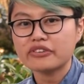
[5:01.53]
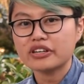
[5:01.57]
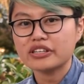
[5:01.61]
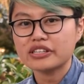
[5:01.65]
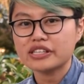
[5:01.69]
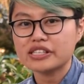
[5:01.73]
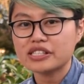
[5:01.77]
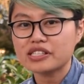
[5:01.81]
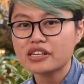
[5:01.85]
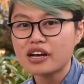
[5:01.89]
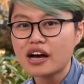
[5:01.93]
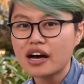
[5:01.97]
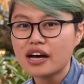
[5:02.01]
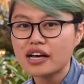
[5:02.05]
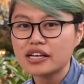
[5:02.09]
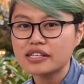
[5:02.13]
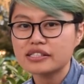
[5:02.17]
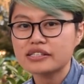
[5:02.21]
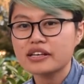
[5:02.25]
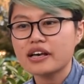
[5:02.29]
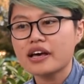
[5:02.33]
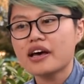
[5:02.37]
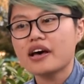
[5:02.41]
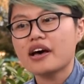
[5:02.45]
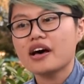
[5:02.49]
for this
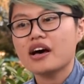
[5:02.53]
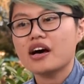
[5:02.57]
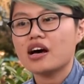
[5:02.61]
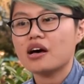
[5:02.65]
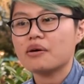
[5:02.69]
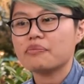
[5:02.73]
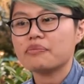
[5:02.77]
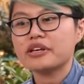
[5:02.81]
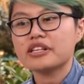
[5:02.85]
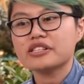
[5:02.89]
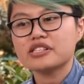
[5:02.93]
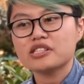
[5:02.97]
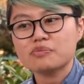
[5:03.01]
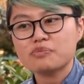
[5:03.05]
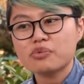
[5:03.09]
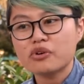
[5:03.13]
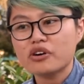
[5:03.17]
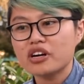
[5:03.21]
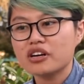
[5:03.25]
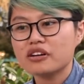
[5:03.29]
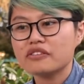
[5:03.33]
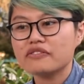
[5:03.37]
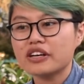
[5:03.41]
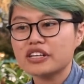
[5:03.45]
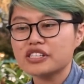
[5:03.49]
cause in
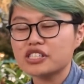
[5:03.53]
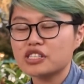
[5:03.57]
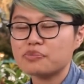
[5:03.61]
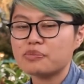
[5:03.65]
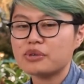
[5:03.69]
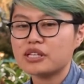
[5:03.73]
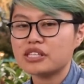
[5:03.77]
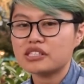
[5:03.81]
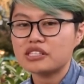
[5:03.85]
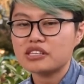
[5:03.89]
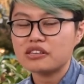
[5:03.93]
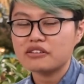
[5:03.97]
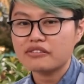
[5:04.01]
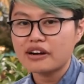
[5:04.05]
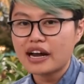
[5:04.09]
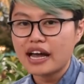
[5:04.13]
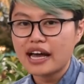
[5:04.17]
support of LGBT